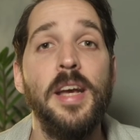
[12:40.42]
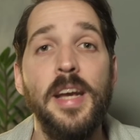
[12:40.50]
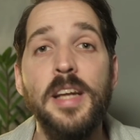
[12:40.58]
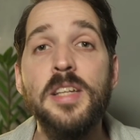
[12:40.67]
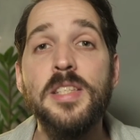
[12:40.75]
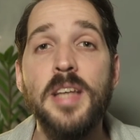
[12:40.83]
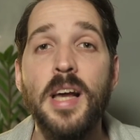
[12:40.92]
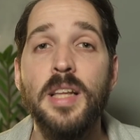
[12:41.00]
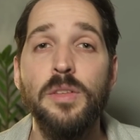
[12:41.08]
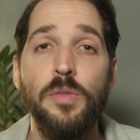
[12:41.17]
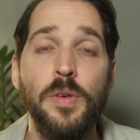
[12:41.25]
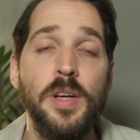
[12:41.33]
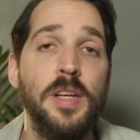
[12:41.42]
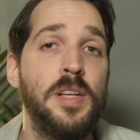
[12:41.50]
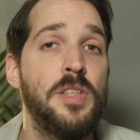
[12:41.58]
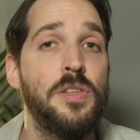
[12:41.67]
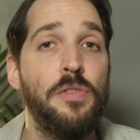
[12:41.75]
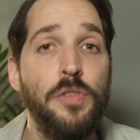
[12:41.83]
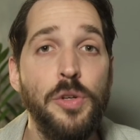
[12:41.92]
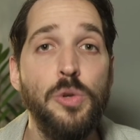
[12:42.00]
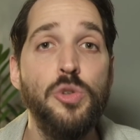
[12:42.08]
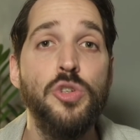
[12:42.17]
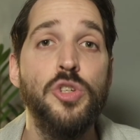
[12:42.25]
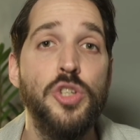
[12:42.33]
In Silent Way is a
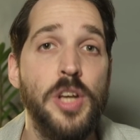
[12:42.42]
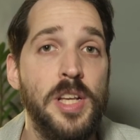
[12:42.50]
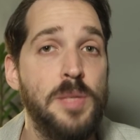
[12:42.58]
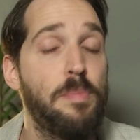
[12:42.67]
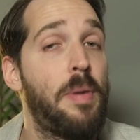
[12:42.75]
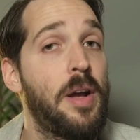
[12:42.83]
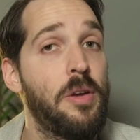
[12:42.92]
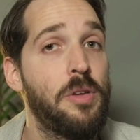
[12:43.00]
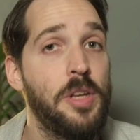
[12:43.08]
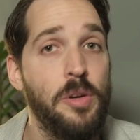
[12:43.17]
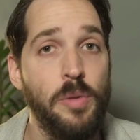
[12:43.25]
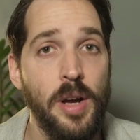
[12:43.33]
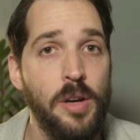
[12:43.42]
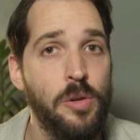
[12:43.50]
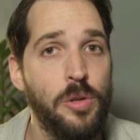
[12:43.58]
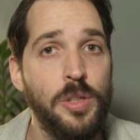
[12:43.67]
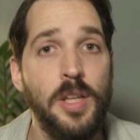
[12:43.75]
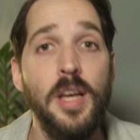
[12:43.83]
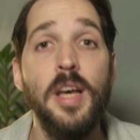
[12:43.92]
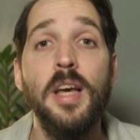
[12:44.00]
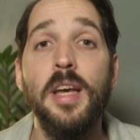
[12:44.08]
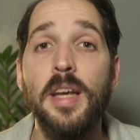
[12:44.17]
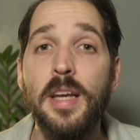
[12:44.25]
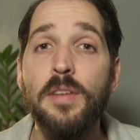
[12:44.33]
fusion jazz pioneer record,
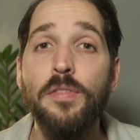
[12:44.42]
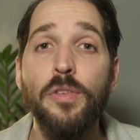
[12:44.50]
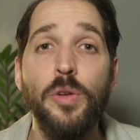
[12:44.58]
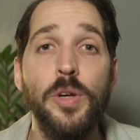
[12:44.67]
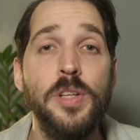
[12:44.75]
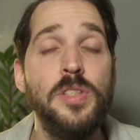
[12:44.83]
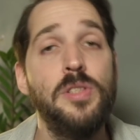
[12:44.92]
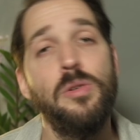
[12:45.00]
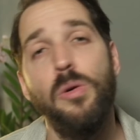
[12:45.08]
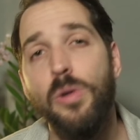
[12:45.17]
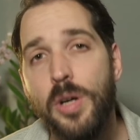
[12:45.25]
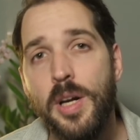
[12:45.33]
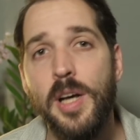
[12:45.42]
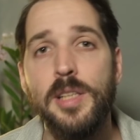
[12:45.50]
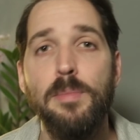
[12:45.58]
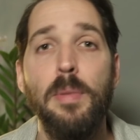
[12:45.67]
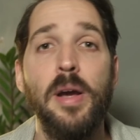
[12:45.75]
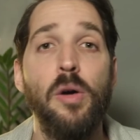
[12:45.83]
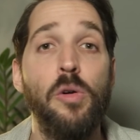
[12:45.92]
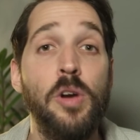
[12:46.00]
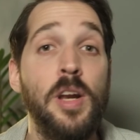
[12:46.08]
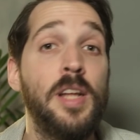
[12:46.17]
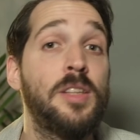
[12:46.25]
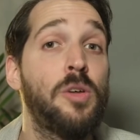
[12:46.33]
influenced or not by
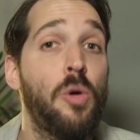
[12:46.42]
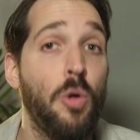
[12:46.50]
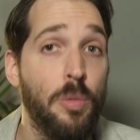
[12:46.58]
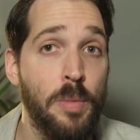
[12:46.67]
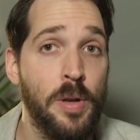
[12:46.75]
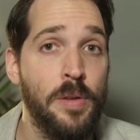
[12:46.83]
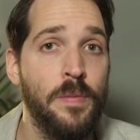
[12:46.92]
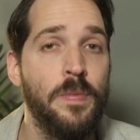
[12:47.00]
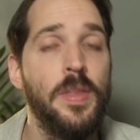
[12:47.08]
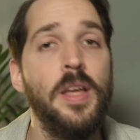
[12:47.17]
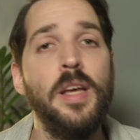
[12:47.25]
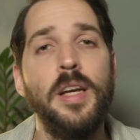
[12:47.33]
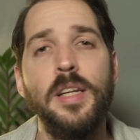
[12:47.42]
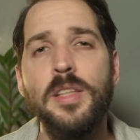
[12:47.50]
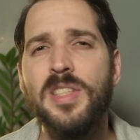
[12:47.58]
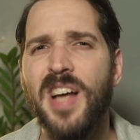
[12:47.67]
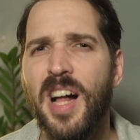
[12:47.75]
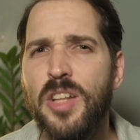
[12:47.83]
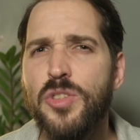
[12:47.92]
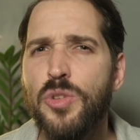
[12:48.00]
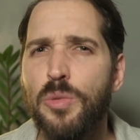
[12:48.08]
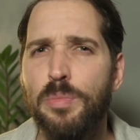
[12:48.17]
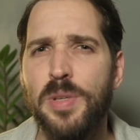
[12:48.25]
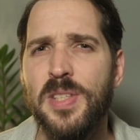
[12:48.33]
Ornette Coleman. It is
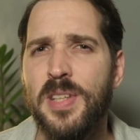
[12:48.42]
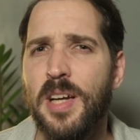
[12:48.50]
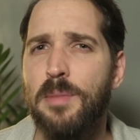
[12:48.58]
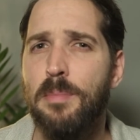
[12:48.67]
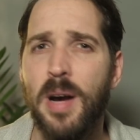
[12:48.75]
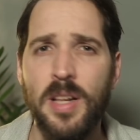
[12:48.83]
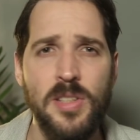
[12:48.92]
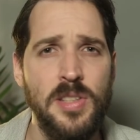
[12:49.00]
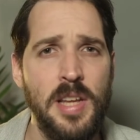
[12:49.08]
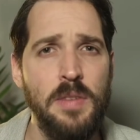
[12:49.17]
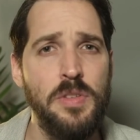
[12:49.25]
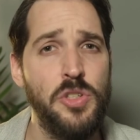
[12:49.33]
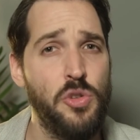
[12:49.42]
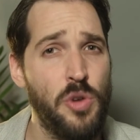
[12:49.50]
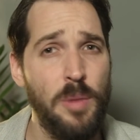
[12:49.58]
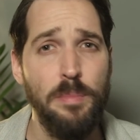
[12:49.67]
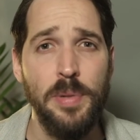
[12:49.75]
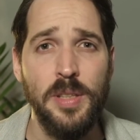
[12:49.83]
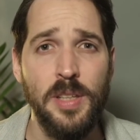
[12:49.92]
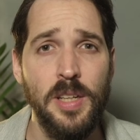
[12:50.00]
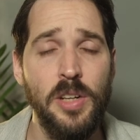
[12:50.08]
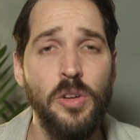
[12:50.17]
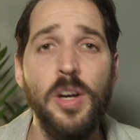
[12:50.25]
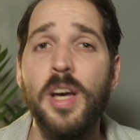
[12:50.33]
also, beside Miles Davis trumpet
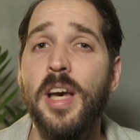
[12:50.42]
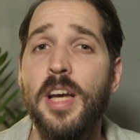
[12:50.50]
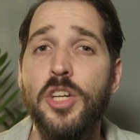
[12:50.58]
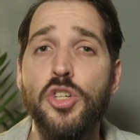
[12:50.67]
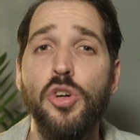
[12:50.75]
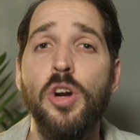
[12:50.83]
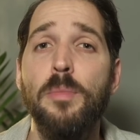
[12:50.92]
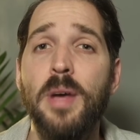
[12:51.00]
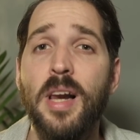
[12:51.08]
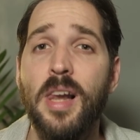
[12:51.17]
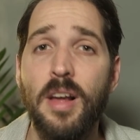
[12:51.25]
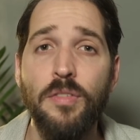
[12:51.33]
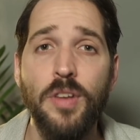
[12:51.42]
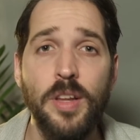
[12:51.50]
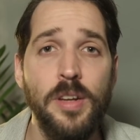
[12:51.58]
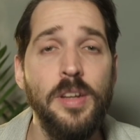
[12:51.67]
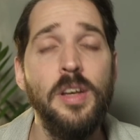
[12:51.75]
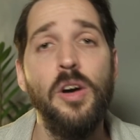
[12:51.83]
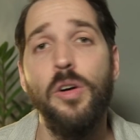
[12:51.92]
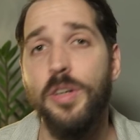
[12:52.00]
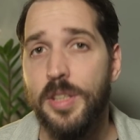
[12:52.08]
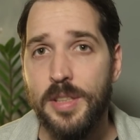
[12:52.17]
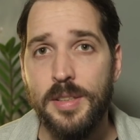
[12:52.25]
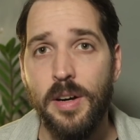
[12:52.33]
here, a John McLaughlin on
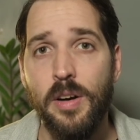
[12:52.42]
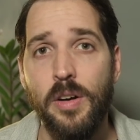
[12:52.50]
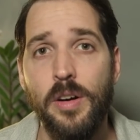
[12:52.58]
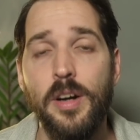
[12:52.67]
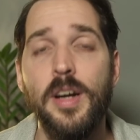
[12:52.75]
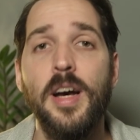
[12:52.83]
guitar.